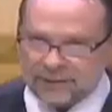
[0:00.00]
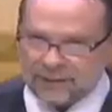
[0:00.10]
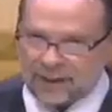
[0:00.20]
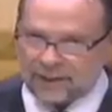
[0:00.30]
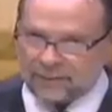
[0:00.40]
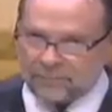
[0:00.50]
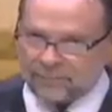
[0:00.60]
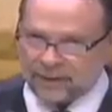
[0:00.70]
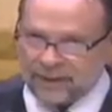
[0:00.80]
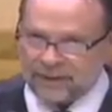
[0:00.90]
is not
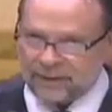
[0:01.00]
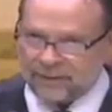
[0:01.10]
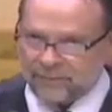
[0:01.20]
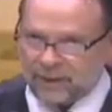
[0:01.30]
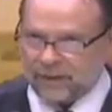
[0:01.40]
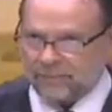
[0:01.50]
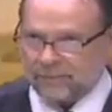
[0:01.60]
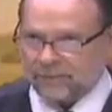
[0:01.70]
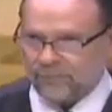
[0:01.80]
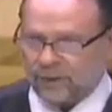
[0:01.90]
completely
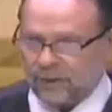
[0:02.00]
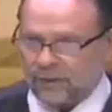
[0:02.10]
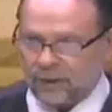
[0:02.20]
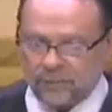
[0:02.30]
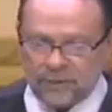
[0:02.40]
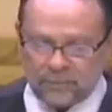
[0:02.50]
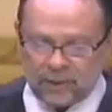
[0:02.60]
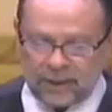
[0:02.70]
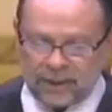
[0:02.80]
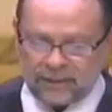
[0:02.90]
developed, the frontal lobe of the
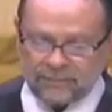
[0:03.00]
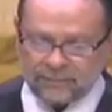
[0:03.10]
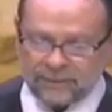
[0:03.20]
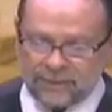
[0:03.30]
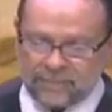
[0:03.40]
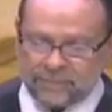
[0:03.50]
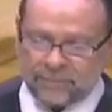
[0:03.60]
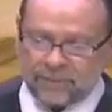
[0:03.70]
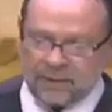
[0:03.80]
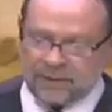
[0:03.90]
brain,
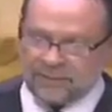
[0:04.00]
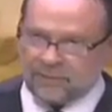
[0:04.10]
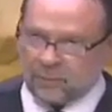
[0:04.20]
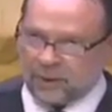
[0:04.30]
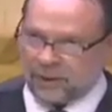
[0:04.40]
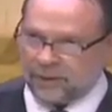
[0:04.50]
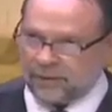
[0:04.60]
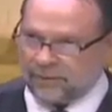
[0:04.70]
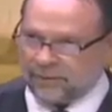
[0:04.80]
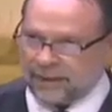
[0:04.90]

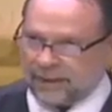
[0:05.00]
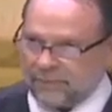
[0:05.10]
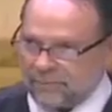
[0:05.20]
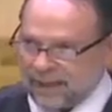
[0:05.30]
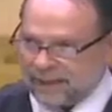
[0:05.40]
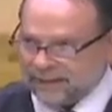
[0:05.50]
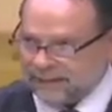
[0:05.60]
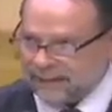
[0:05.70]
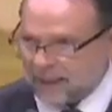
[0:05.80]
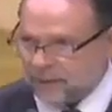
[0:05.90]
where they can make a
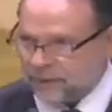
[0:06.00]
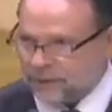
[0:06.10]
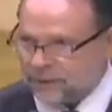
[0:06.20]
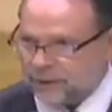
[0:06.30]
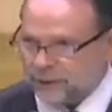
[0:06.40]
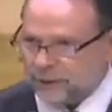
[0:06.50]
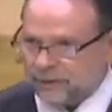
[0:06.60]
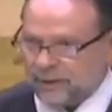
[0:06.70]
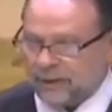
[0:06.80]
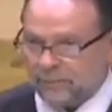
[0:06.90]
sound
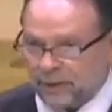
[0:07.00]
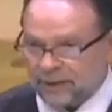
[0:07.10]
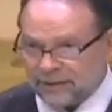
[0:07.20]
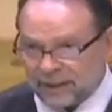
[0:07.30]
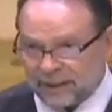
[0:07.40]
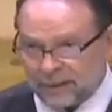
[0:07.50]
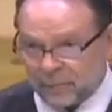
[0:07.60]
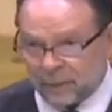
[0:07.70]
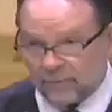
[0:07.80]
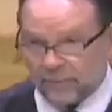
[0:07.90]
decision. And plus, they need
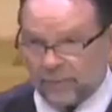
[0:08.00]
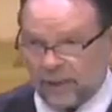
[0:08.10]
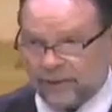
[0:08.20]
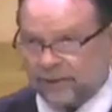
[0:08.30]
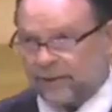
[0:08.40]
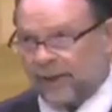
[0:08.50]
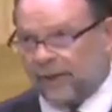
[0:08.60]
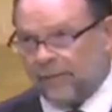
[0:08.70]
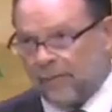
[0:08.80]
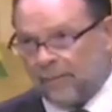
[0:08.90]
more information. You
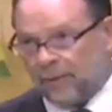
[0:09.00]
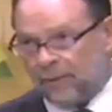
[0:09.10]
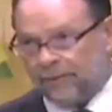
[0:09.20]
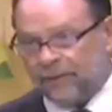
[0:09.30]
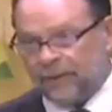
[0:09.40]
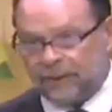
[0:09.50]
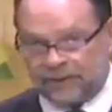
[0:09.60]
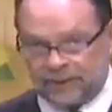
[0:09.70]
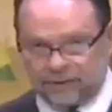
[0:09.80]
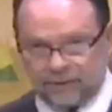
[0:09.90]
got to remember, over the
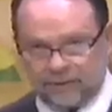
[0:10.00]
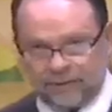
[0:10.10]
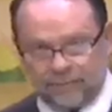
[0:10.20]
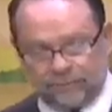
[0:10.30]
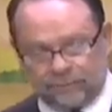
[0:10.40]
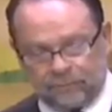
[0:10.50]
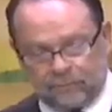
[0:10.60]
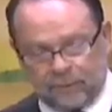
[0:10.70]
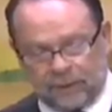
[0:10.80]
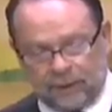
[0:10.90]
years,
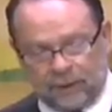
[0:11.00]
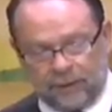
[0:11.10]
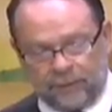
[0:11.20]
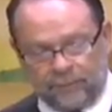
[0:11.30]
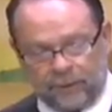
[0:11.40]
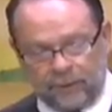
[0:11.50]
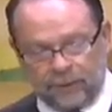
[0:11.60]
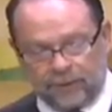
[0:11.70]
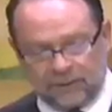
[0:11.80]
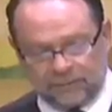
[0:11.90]
your
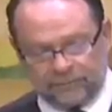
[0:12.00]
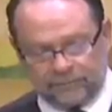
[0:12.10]
first